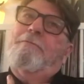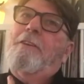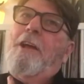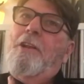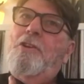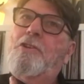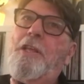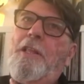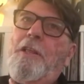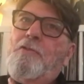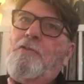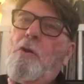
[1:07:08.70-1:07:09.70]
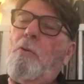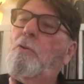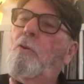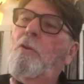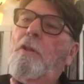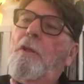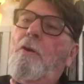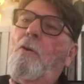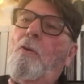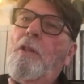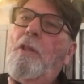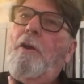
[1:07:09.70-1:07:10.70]
I just think they've sold
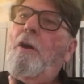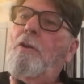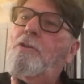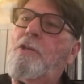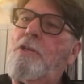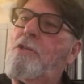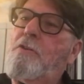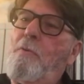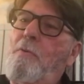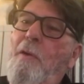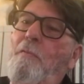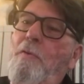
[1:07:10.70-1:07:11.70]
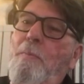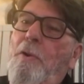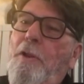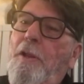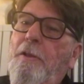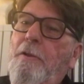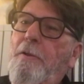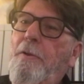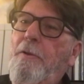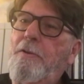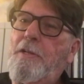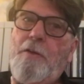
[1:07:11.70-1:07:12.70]
all their artists from everybody
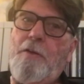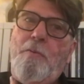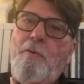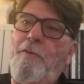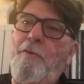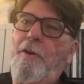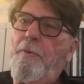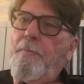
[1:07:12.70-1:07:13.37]
down the river.